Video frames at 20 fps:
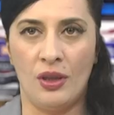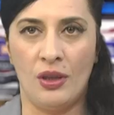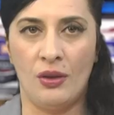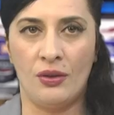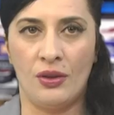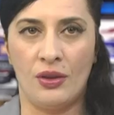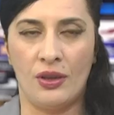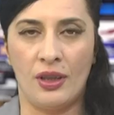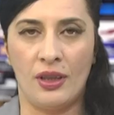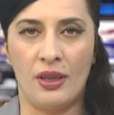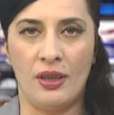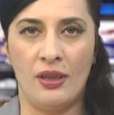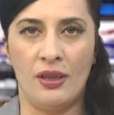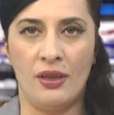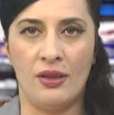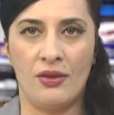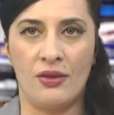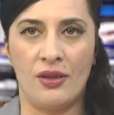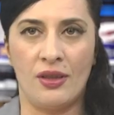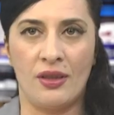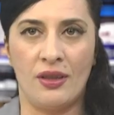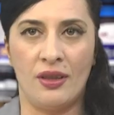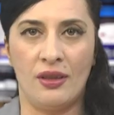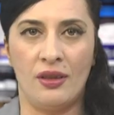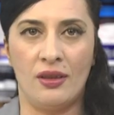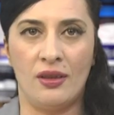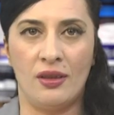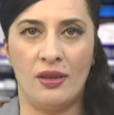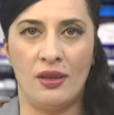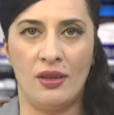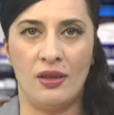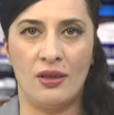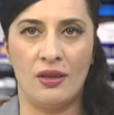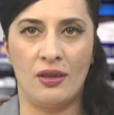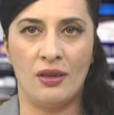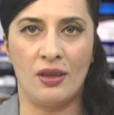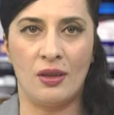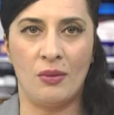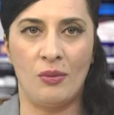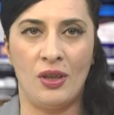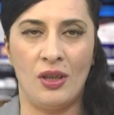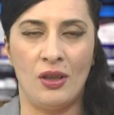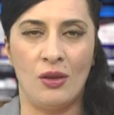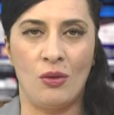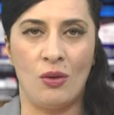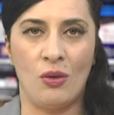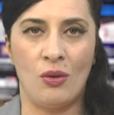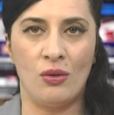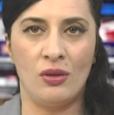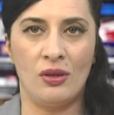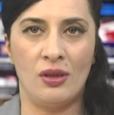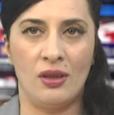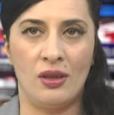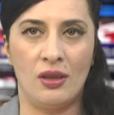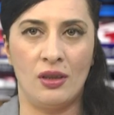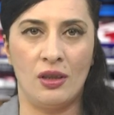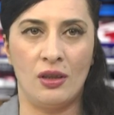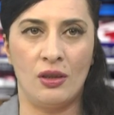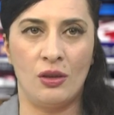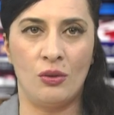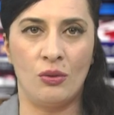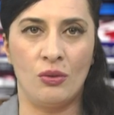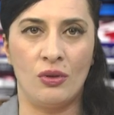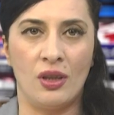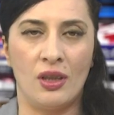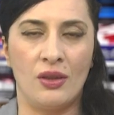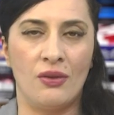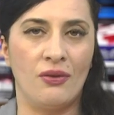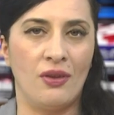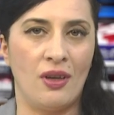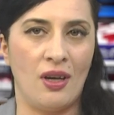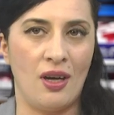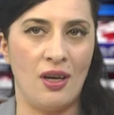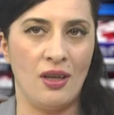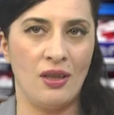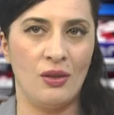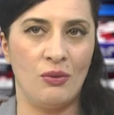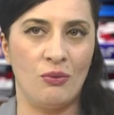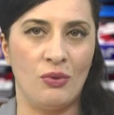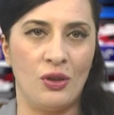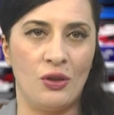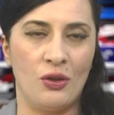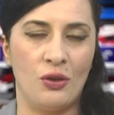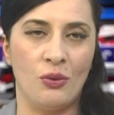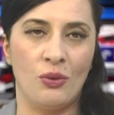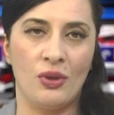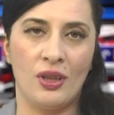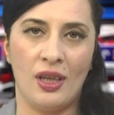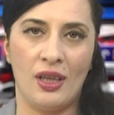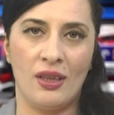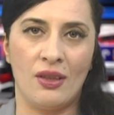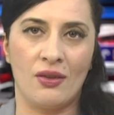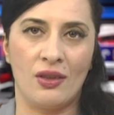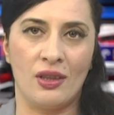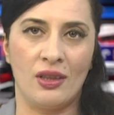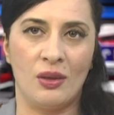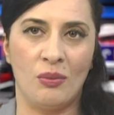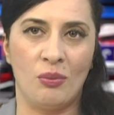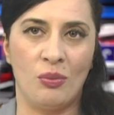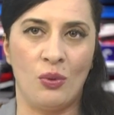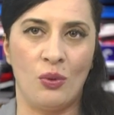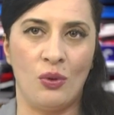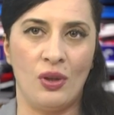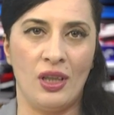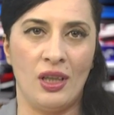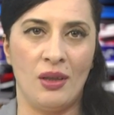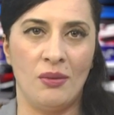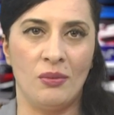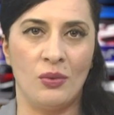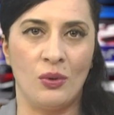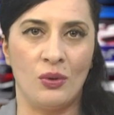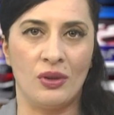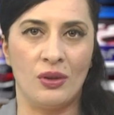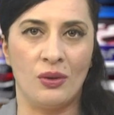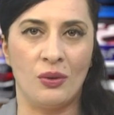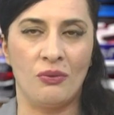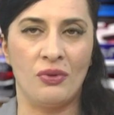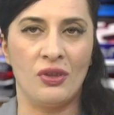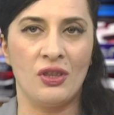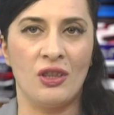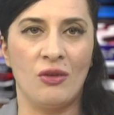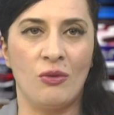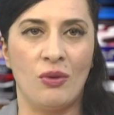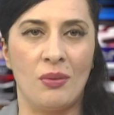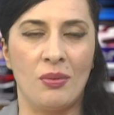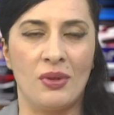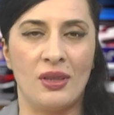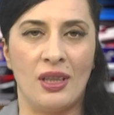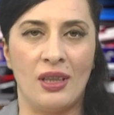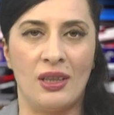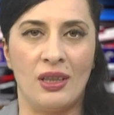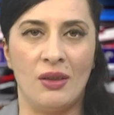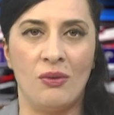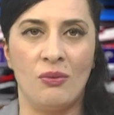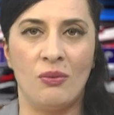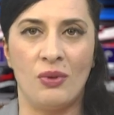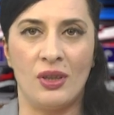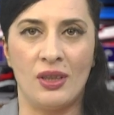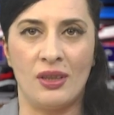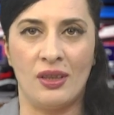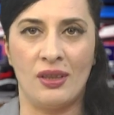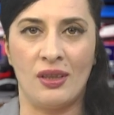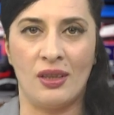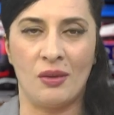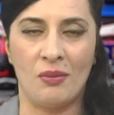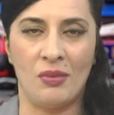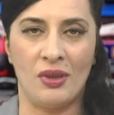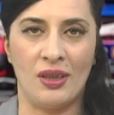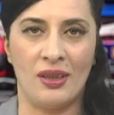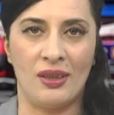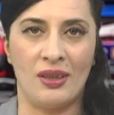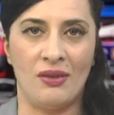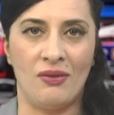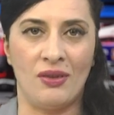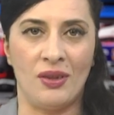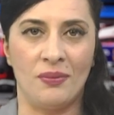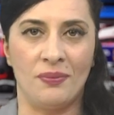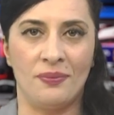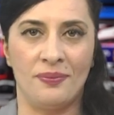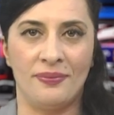Arakelian translated an ancient Armenian ode dedicated to god Vahagn, on which you can read the poem on the official website of Western Armenia TV.